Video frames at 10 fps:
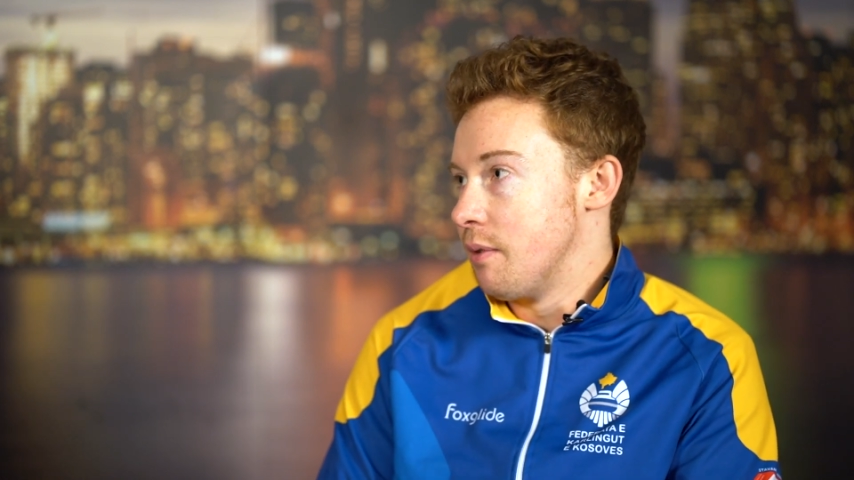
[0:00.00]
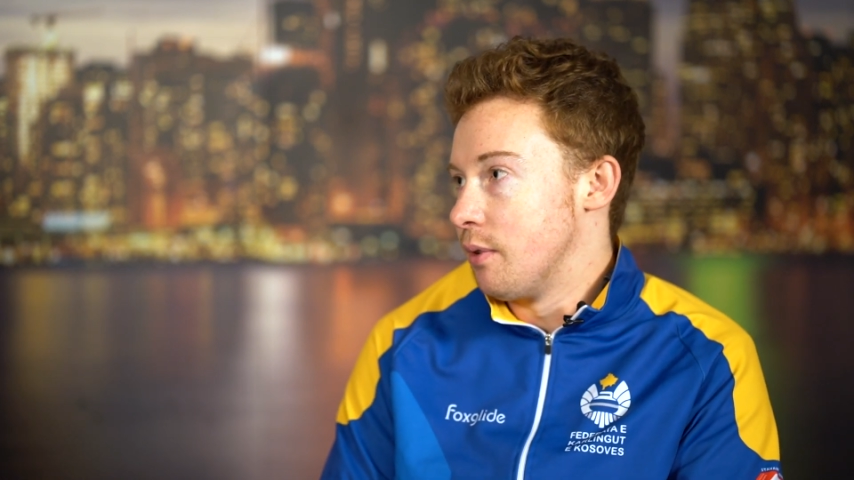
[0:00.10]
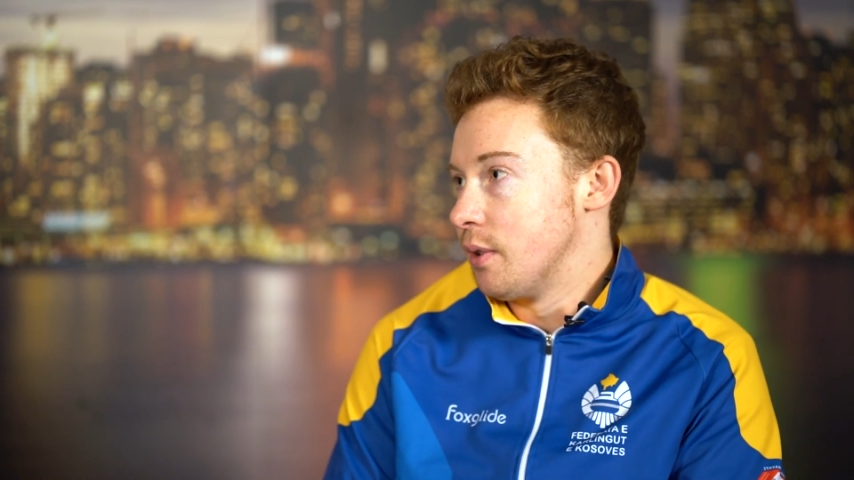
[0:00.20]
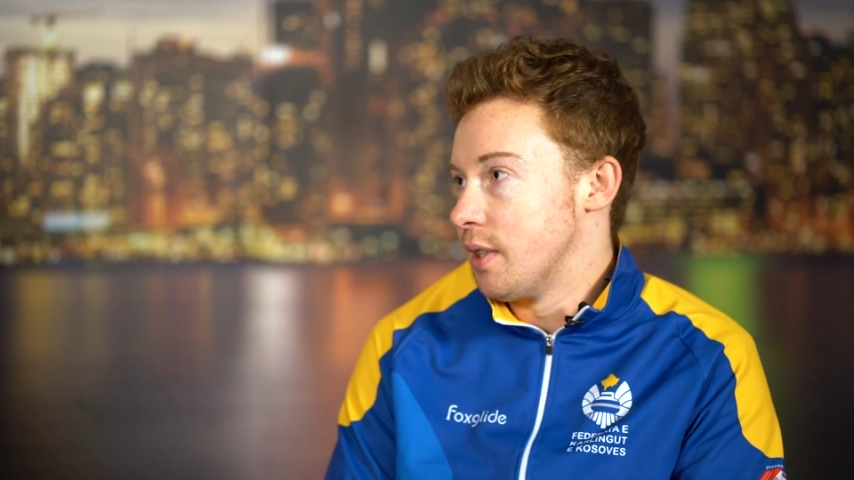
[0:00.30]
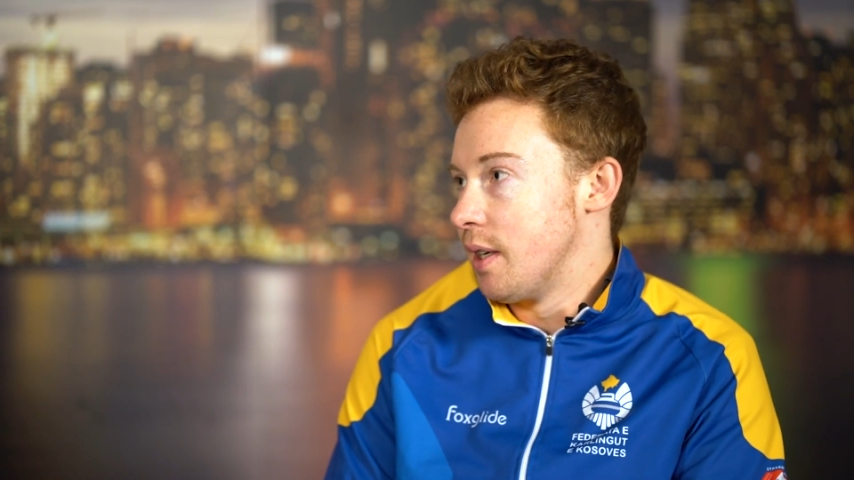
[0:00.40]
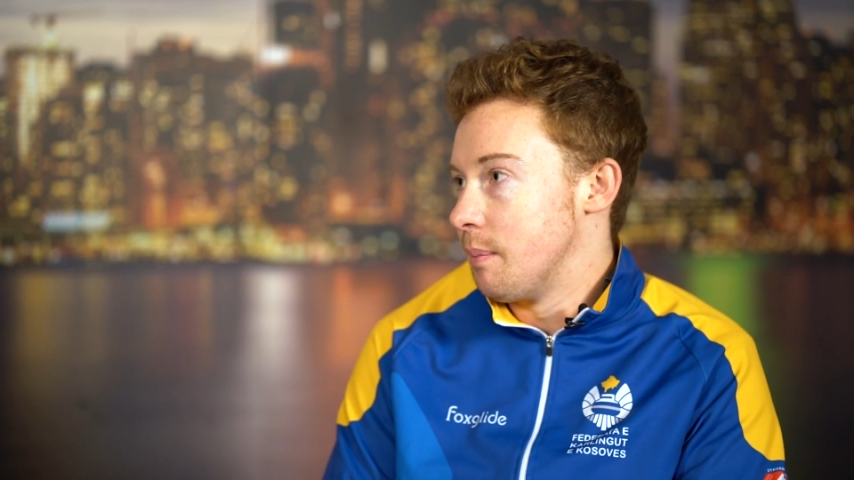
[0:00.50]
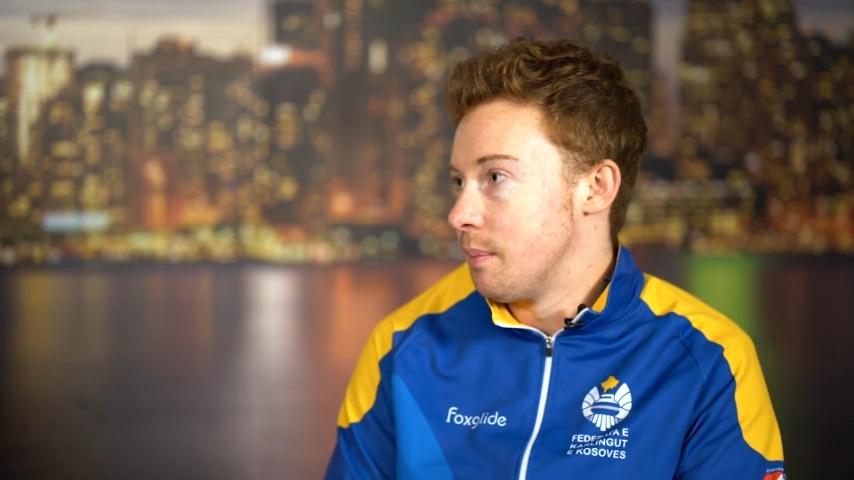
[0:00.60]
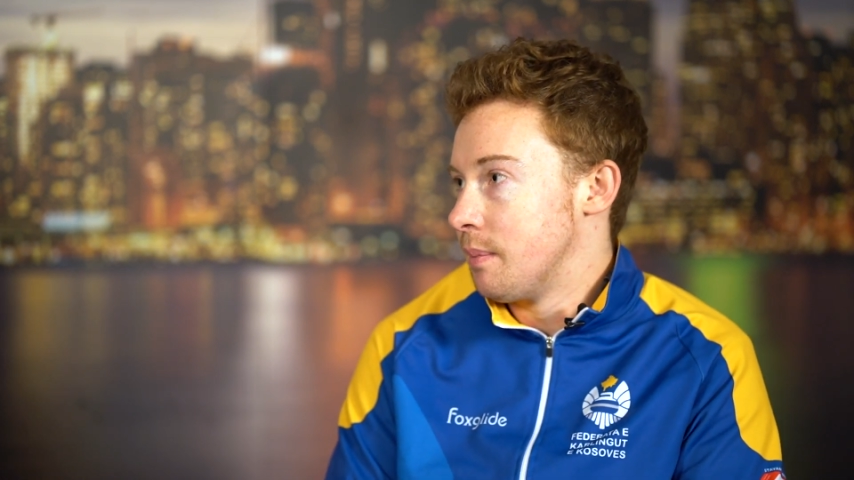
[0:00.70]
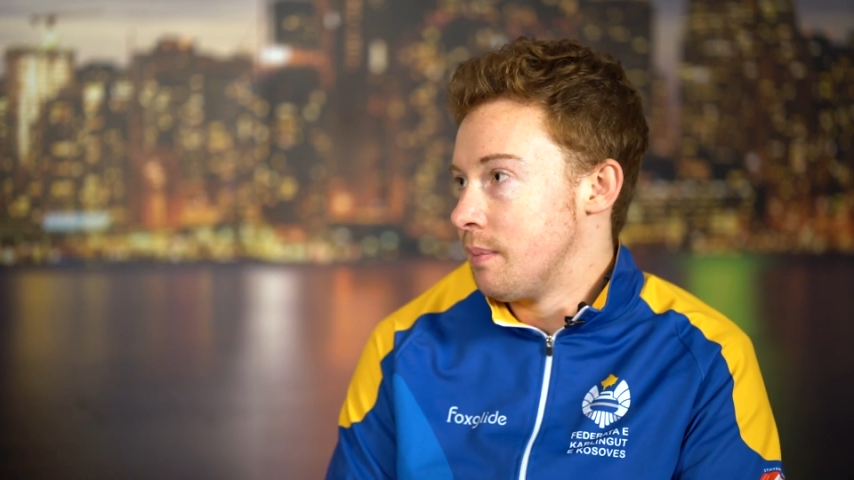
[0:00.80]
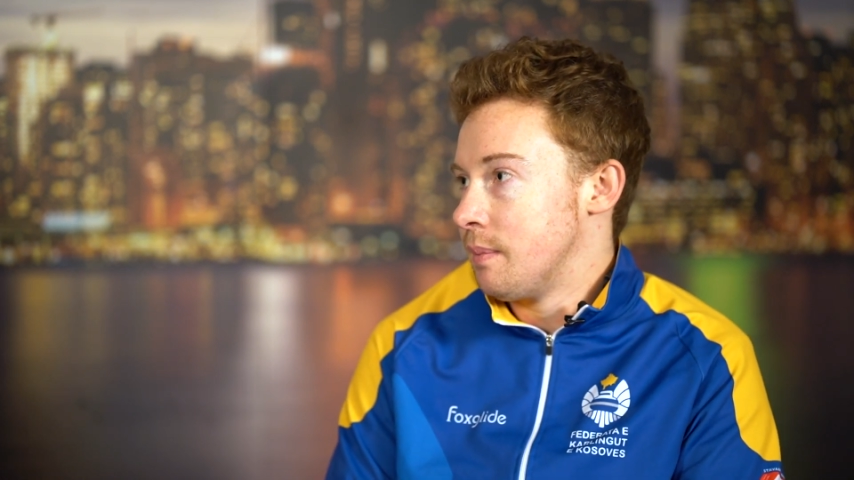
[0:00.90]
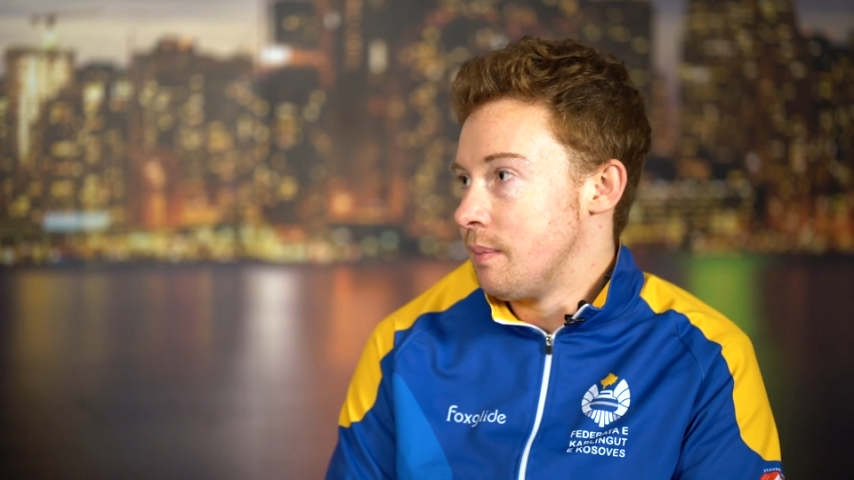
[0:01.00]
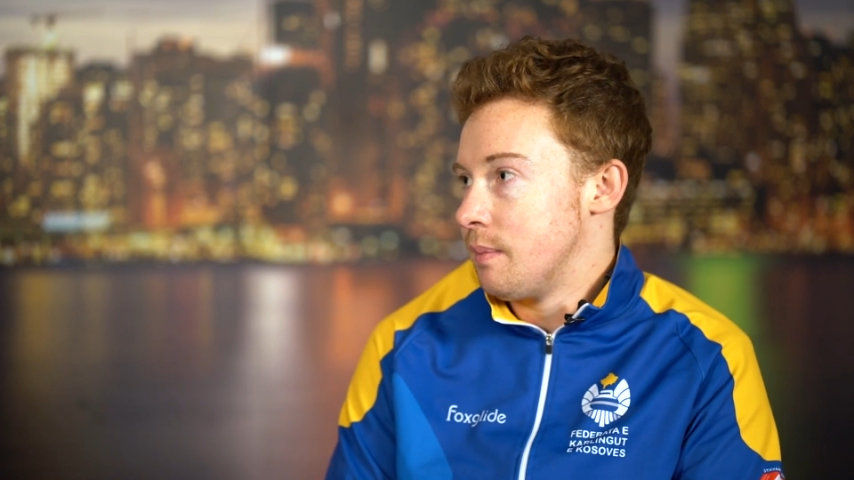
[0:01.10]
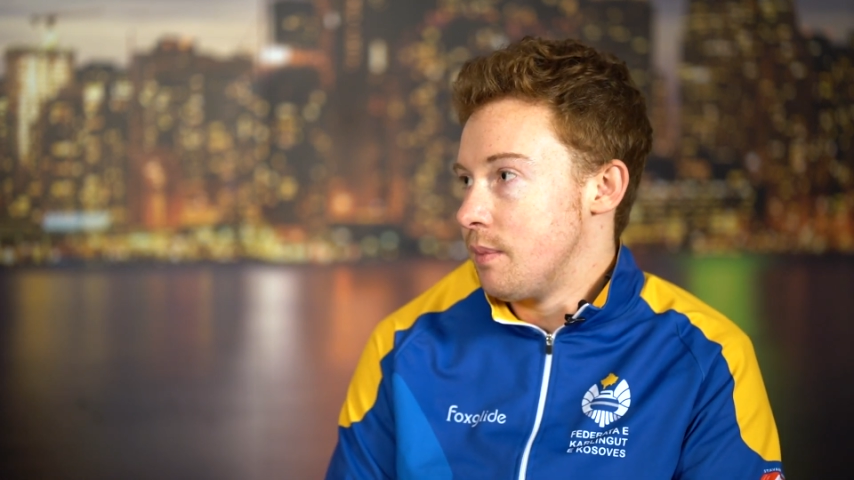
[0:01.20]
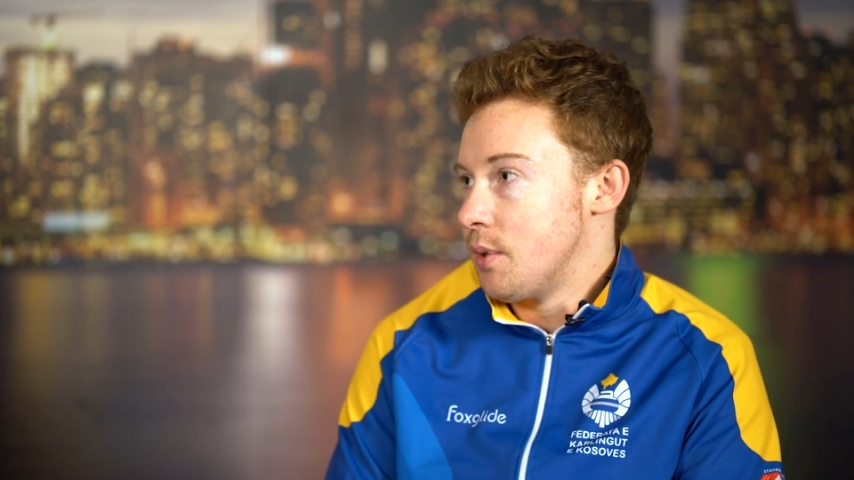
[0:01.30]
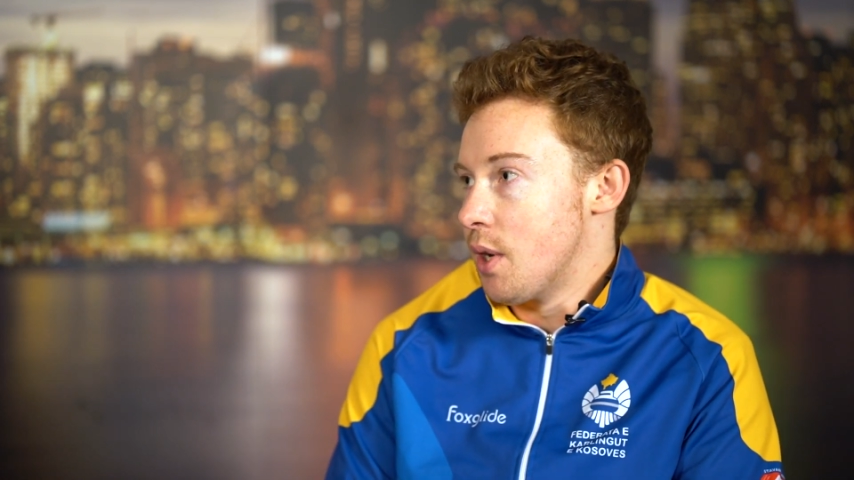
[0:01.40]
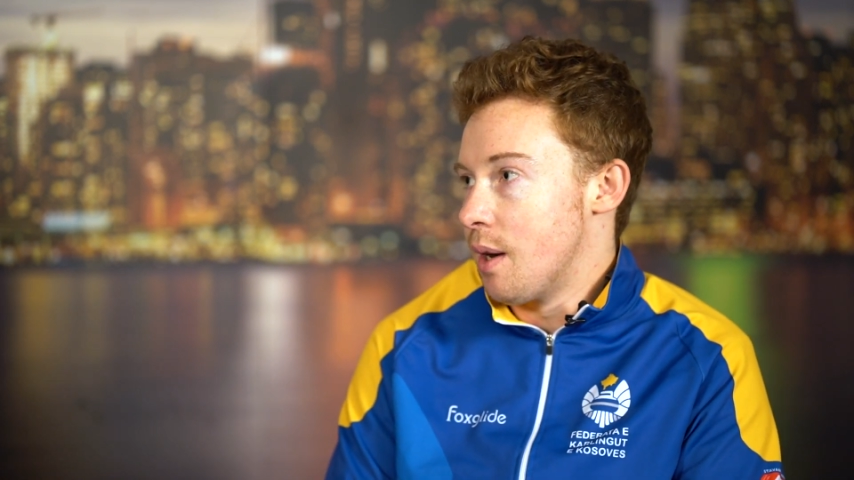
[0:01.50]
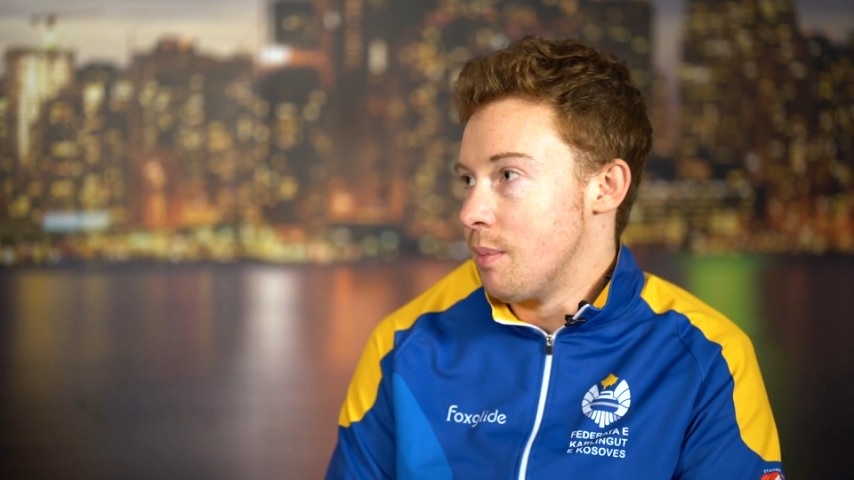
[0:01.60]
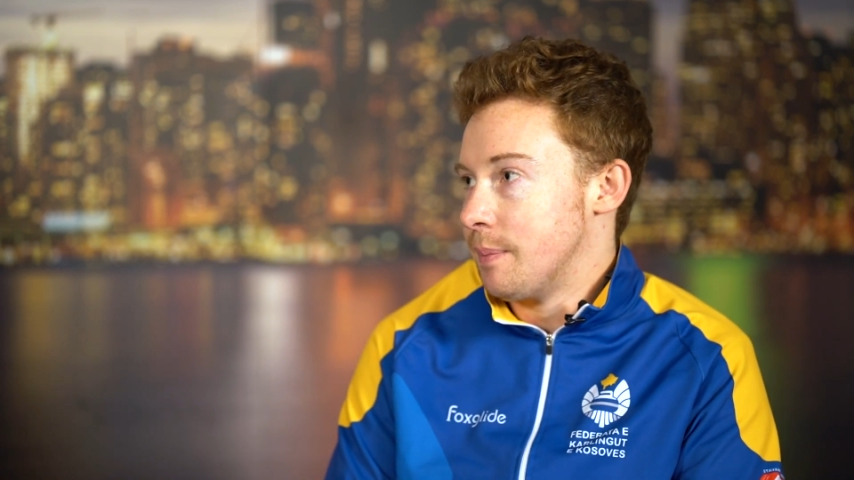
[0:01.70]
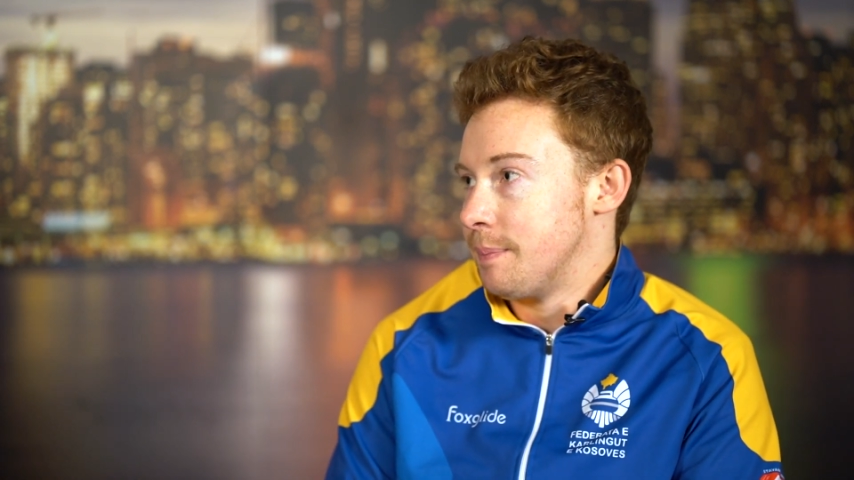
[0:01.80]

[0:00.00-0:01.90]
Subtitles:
full-time job.